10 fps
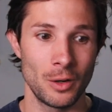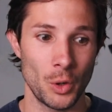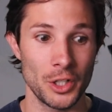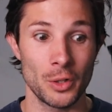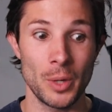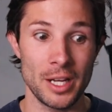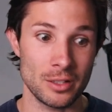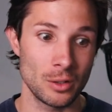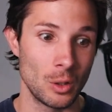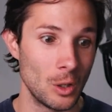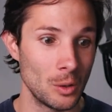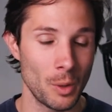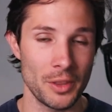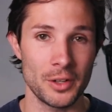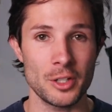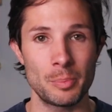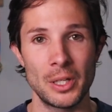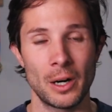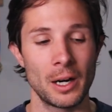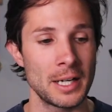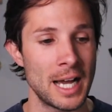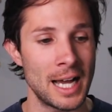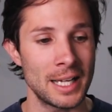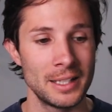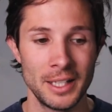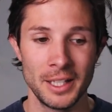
or your race goal, whether it's a PR or not,